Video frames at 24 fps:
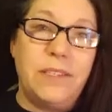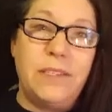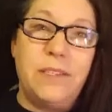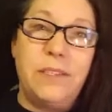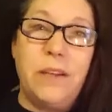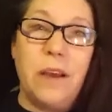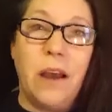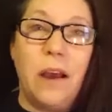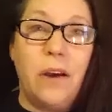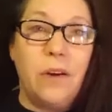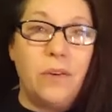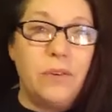
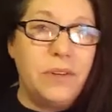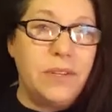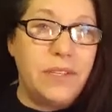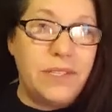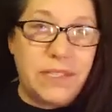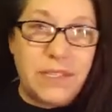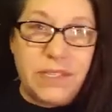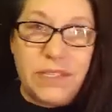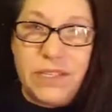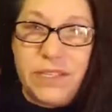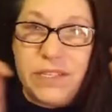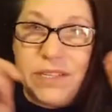Don't
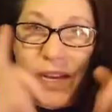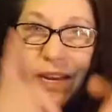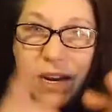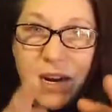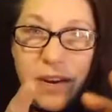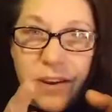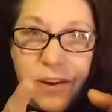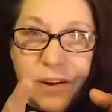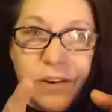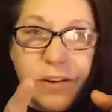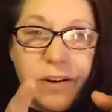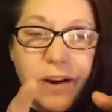sit
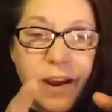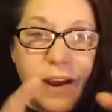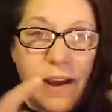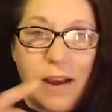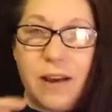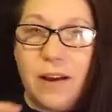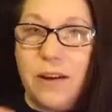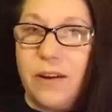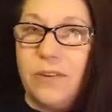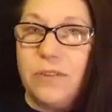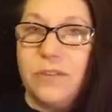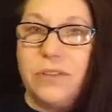in your
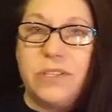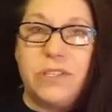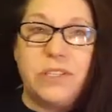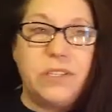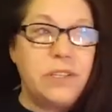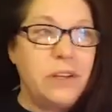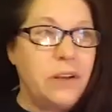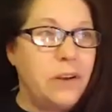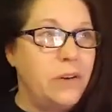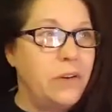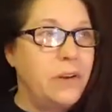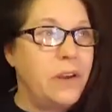
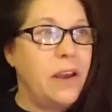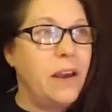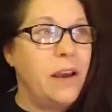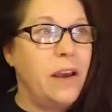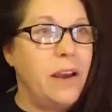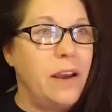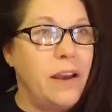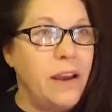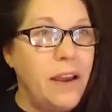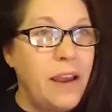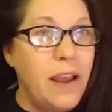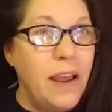house,
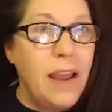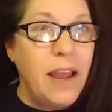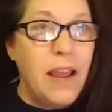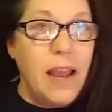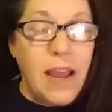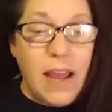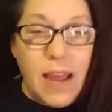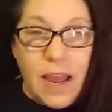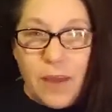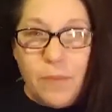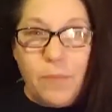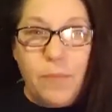okay,
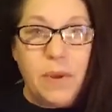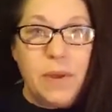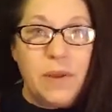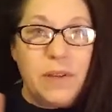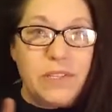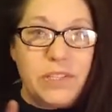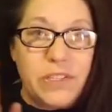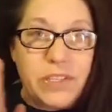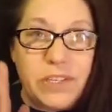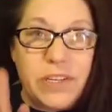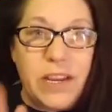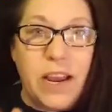and be
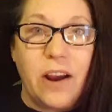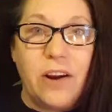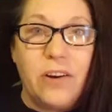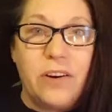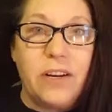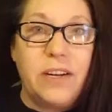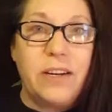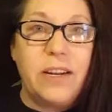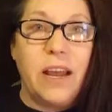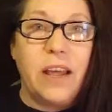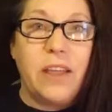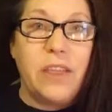scared
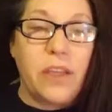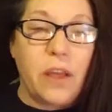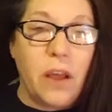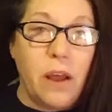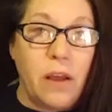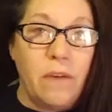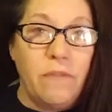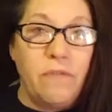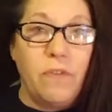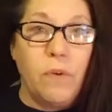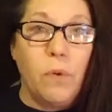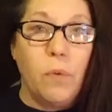to death
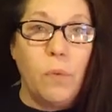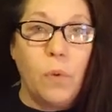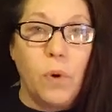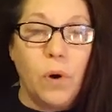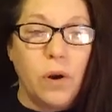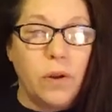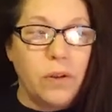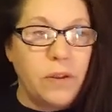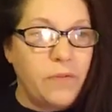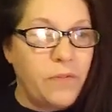of the world.